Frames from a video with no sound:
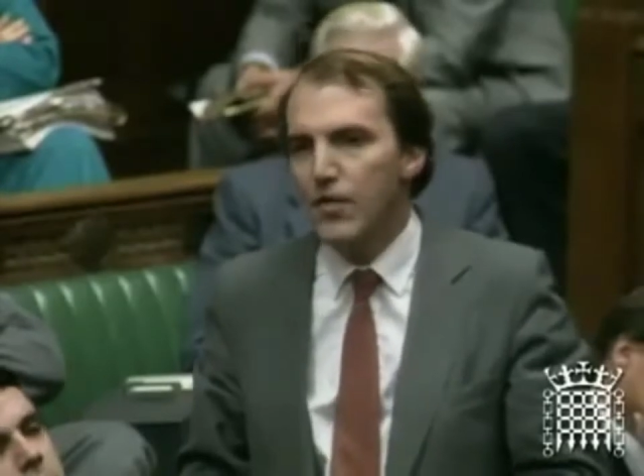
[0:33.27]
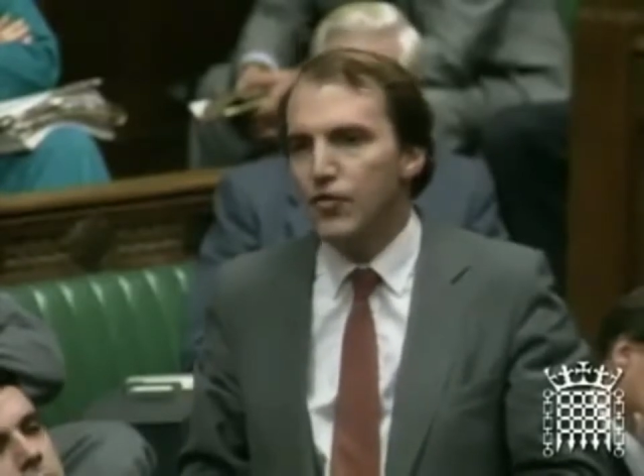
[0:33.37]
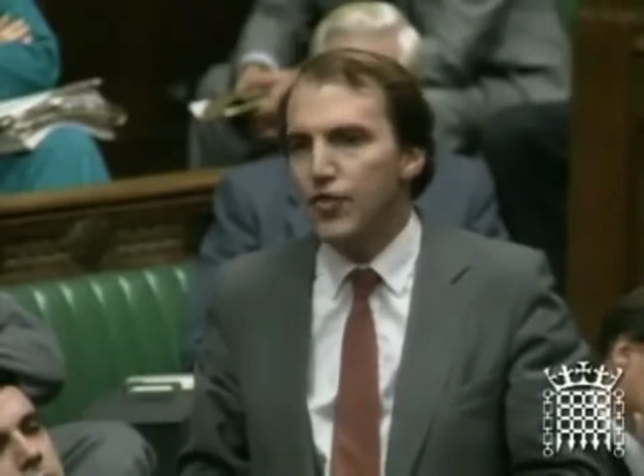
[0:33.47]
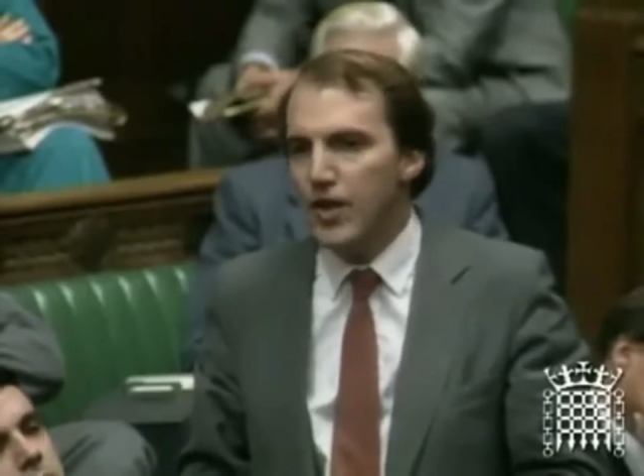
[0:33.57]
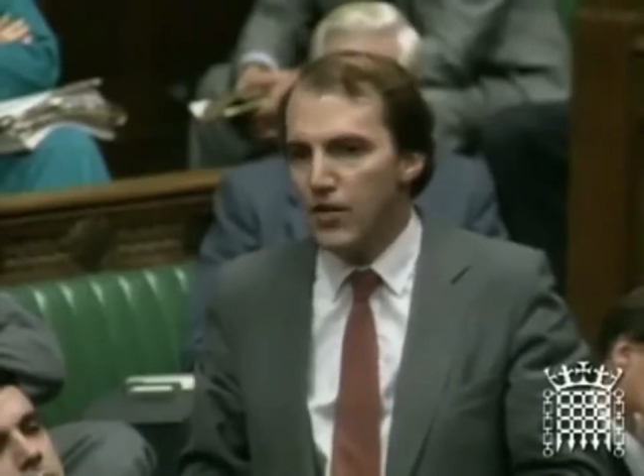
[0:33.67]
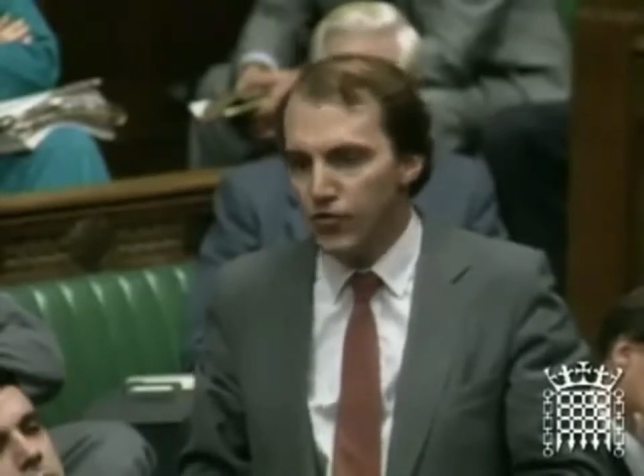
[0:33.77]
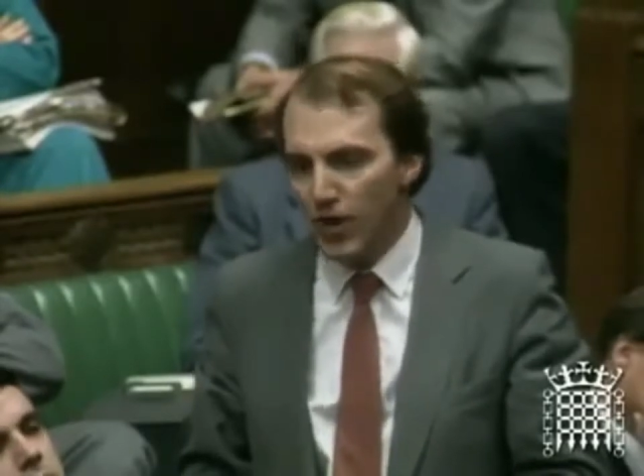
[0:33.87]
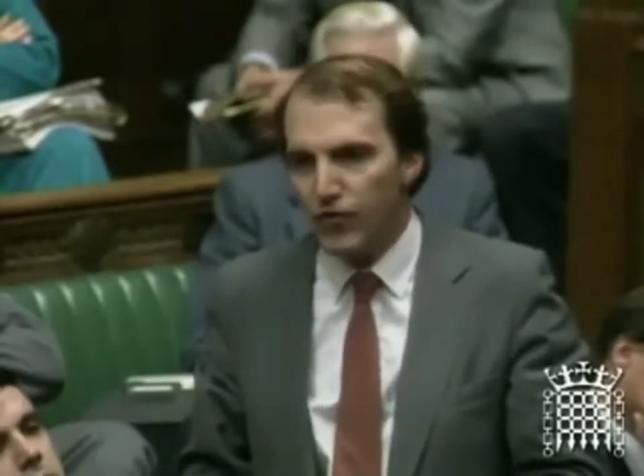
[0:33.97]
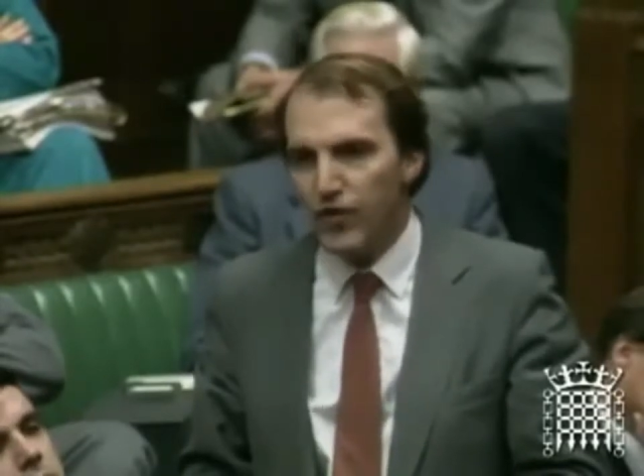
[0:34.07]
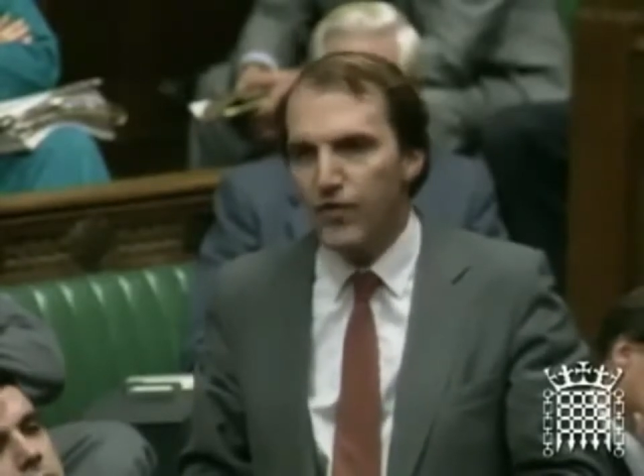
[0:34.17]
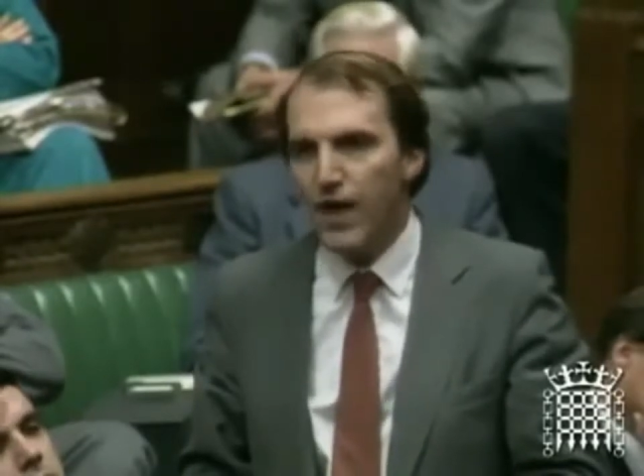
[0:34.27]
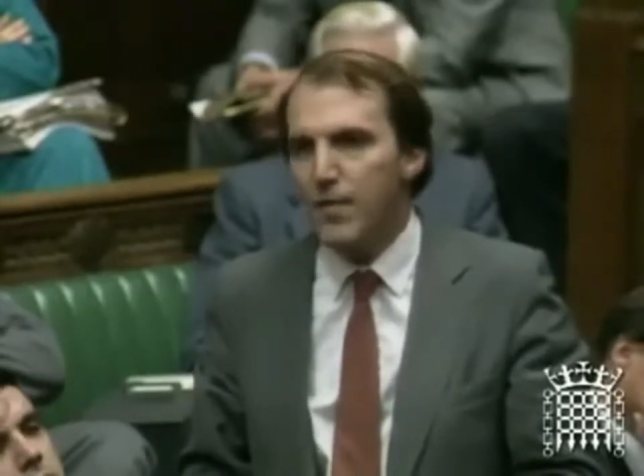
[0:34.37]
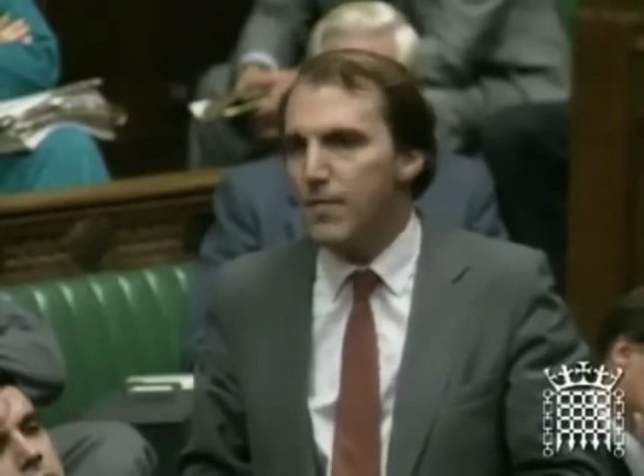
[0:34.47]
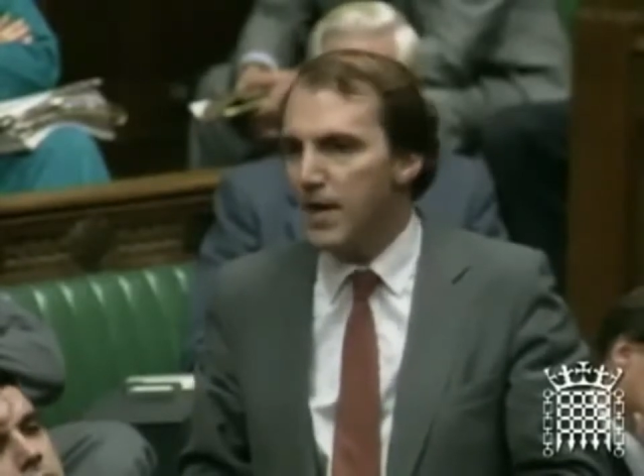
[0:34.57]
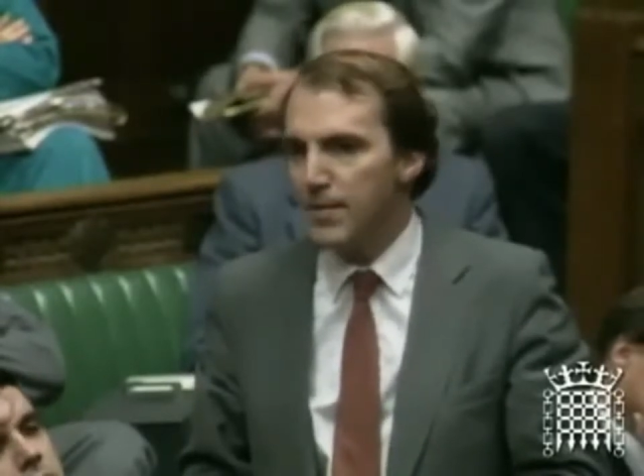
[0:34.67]
that she can
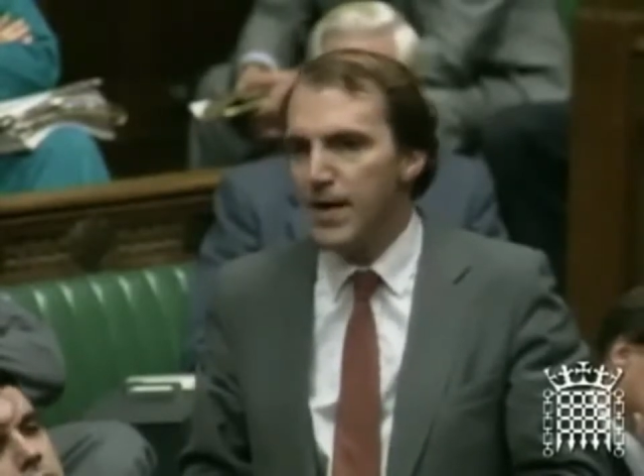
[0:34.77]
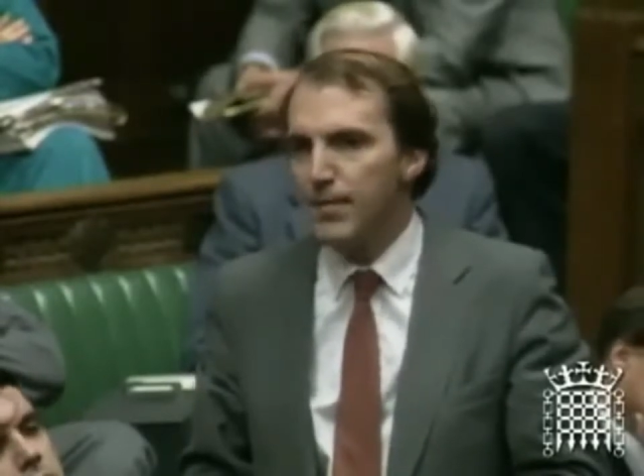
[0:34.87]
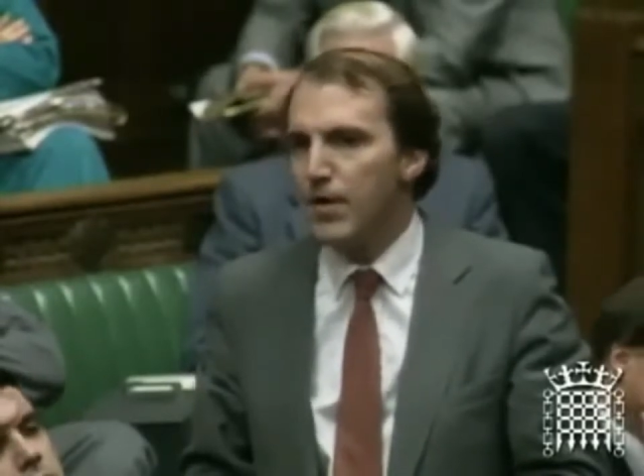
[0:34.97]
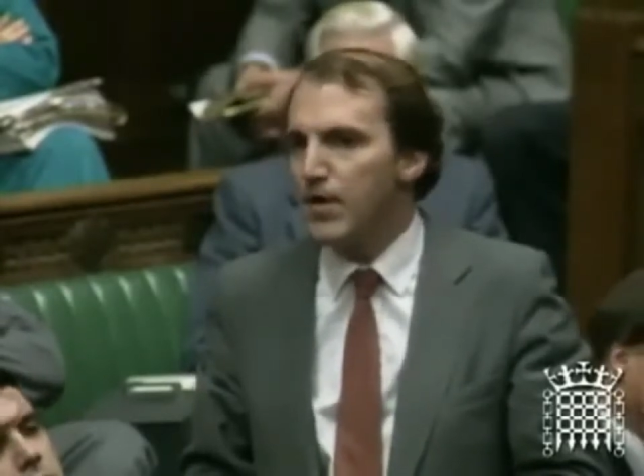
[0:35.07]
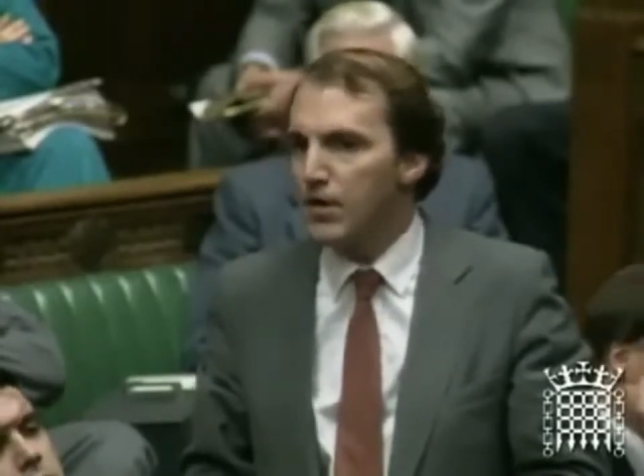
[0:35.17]
justify many people